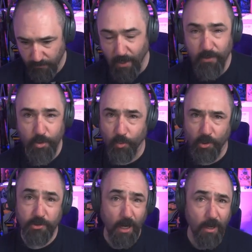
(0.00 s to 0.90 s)
You
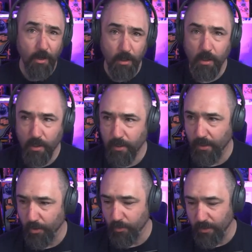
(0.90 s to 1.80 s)
look tired,
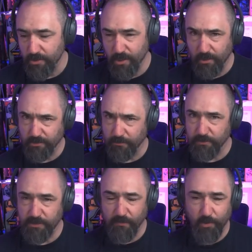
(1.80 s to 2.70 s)
Ninja. There's some
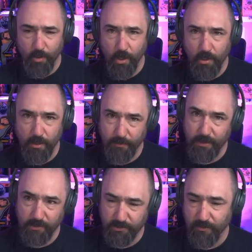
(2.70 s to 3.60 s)
stuff going on," and I'm
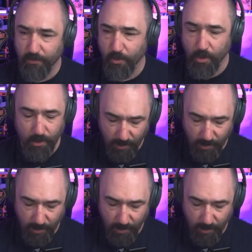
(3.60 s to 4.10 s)
like, "There's stuff going on."